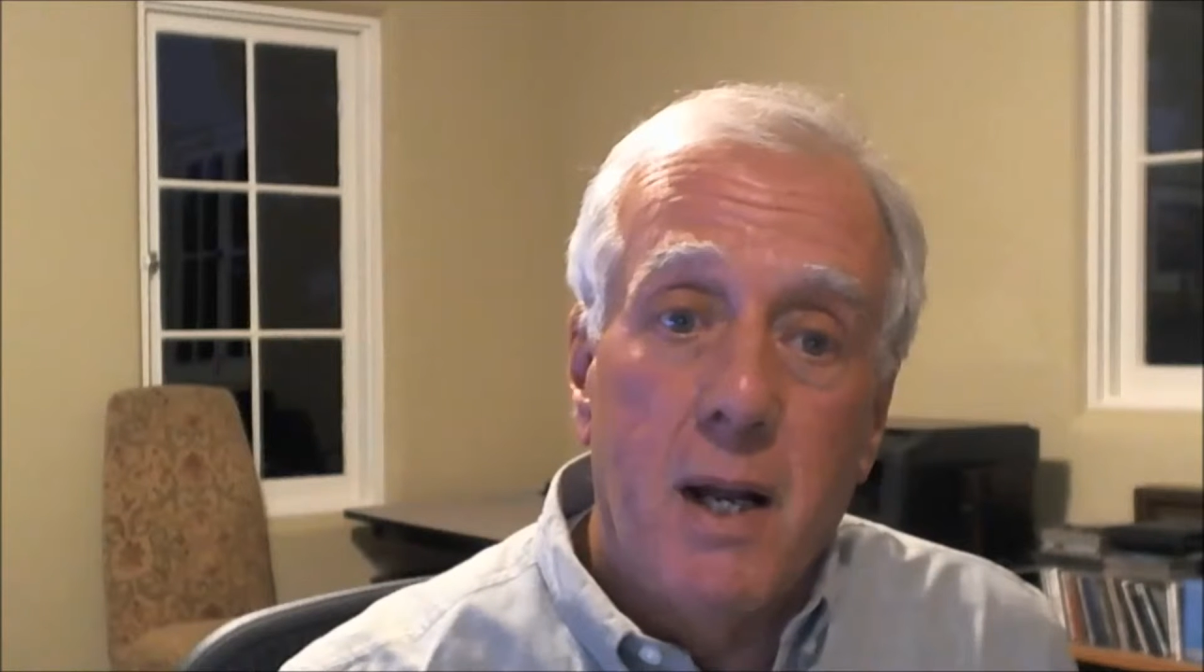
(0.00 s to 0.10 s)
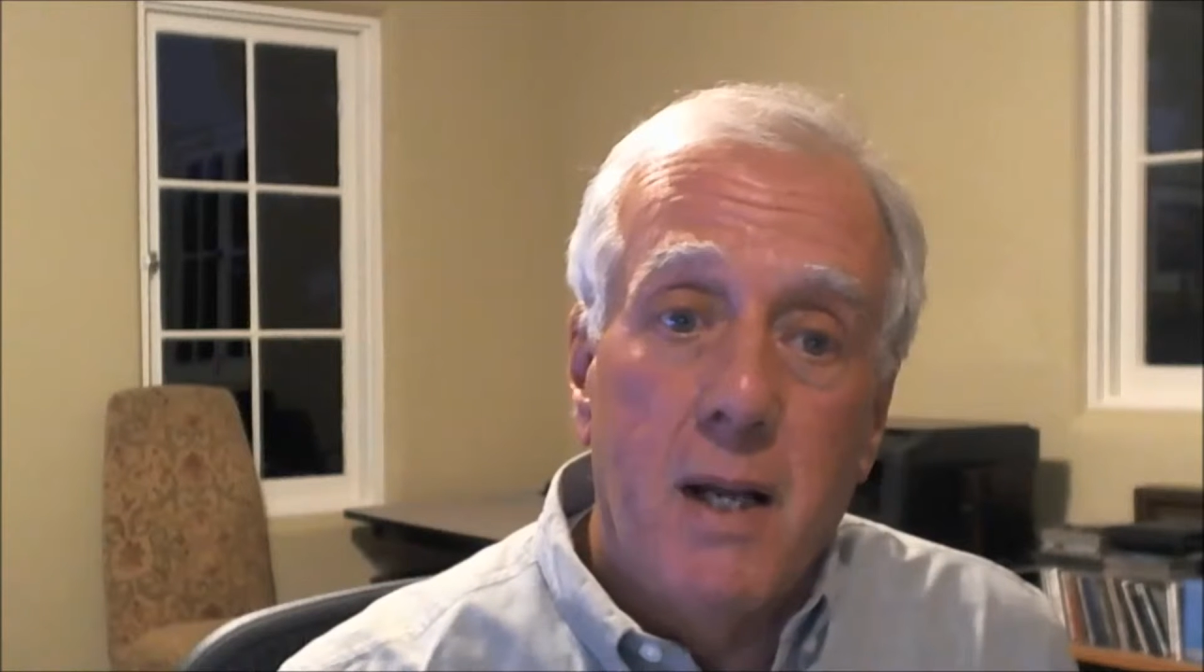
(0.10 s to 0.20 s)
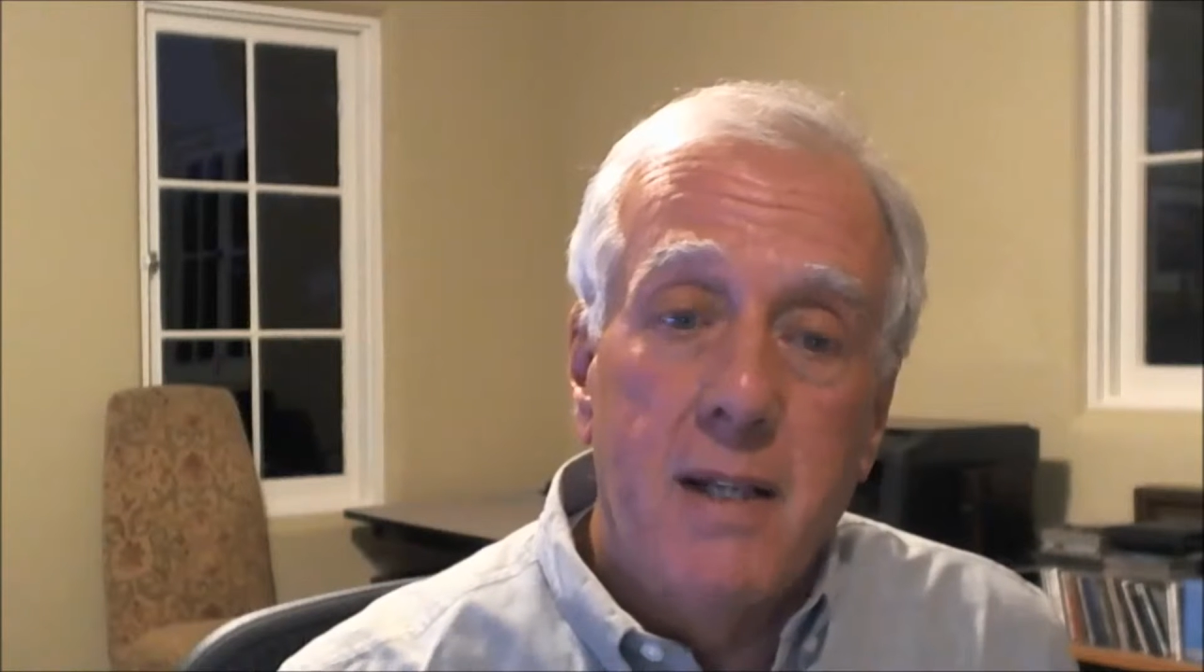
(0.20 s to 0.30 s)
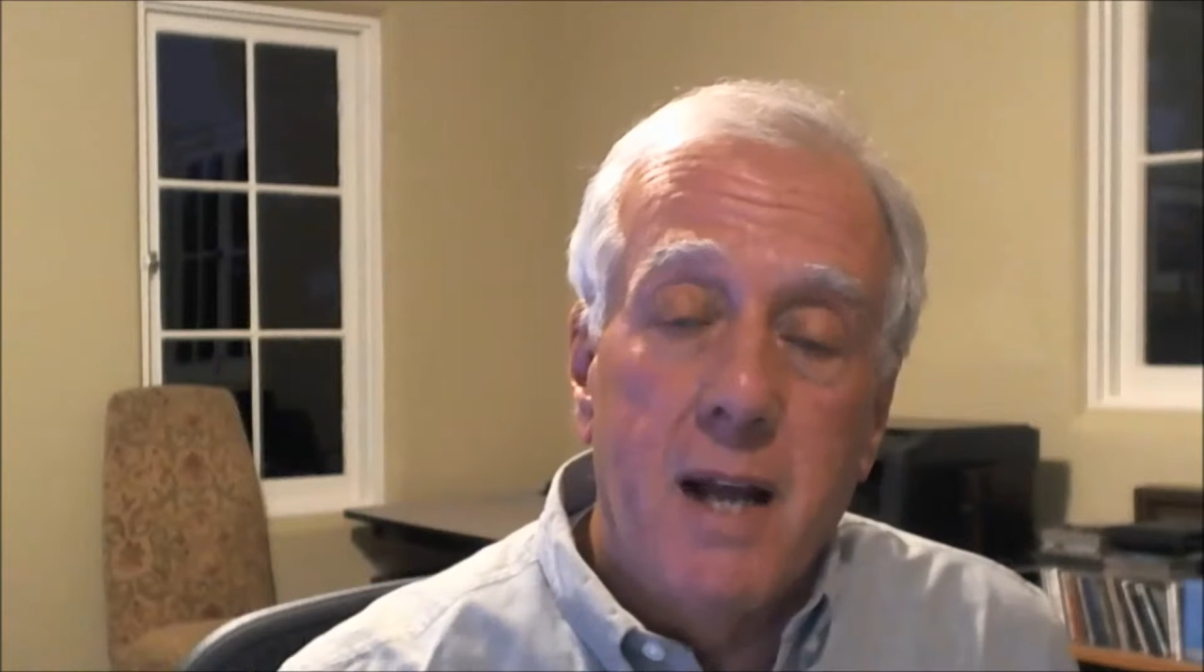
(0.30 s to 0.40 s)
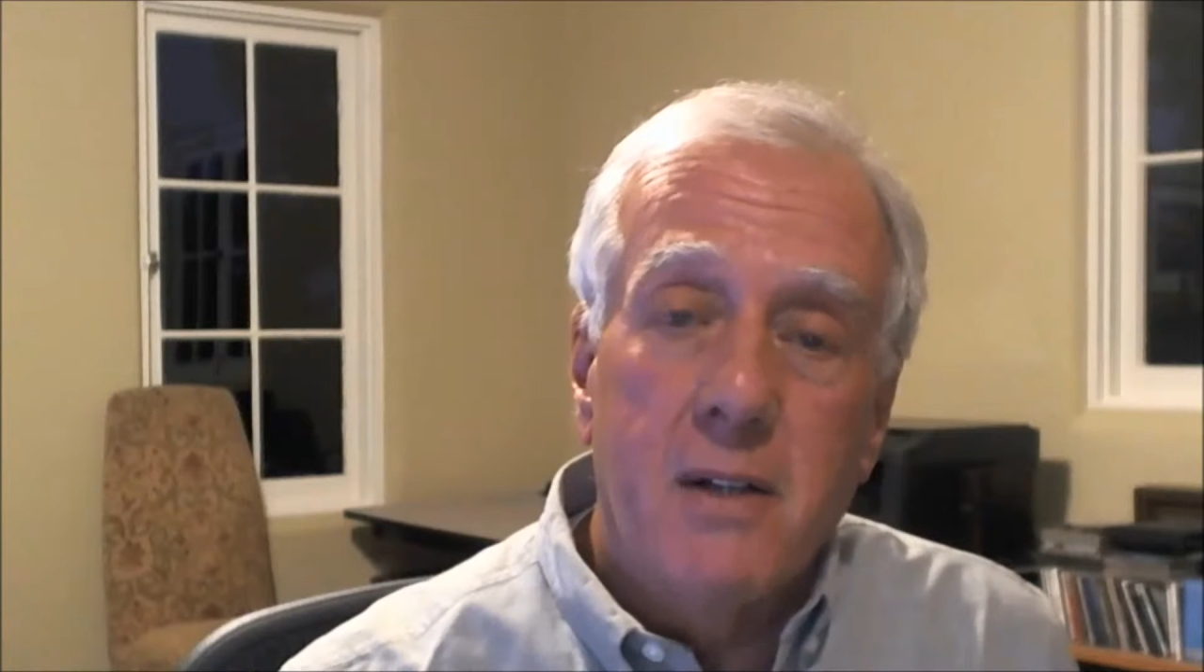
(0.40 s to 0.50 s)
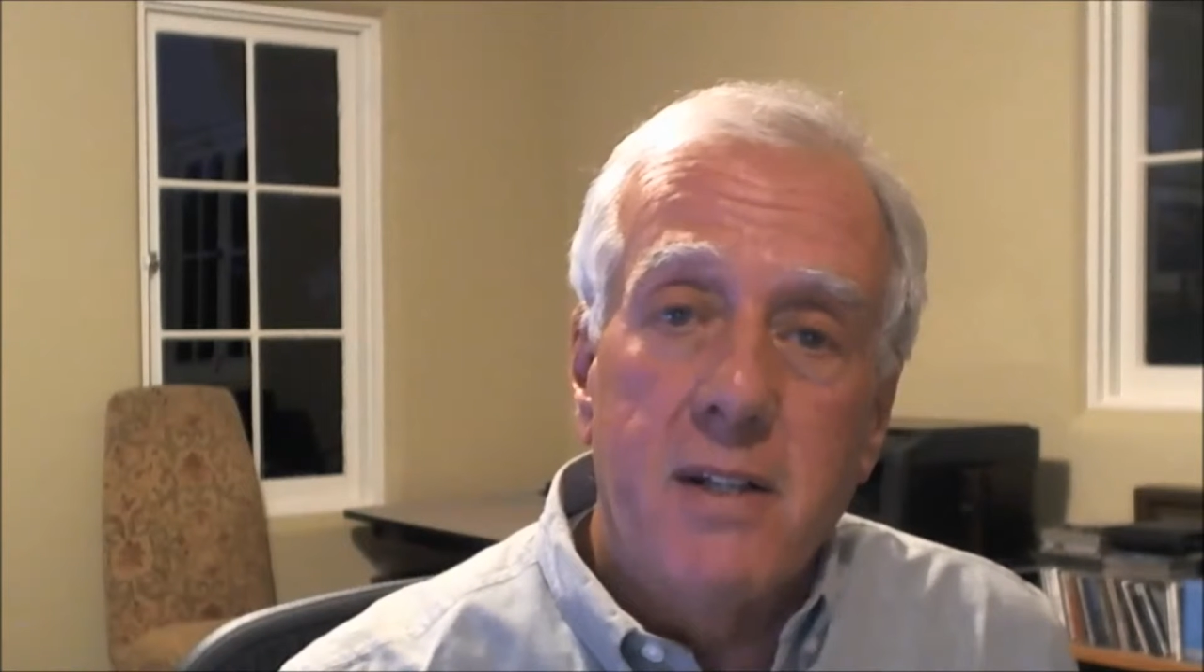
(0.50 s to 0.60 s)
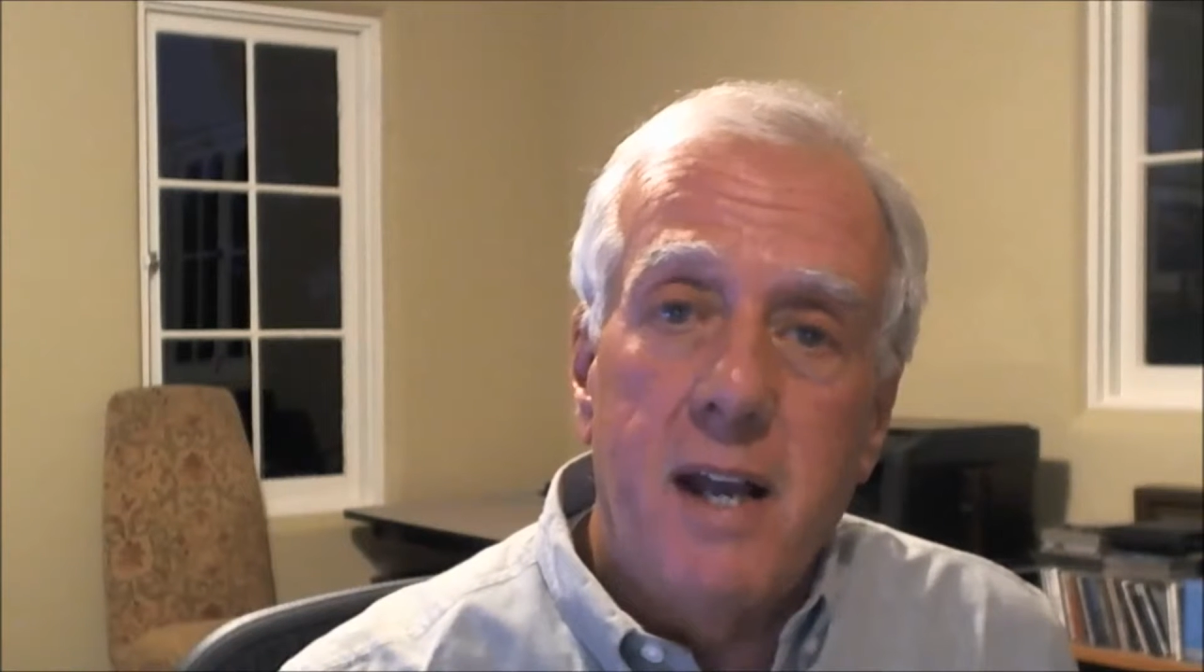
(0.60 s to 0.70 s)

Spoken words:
down to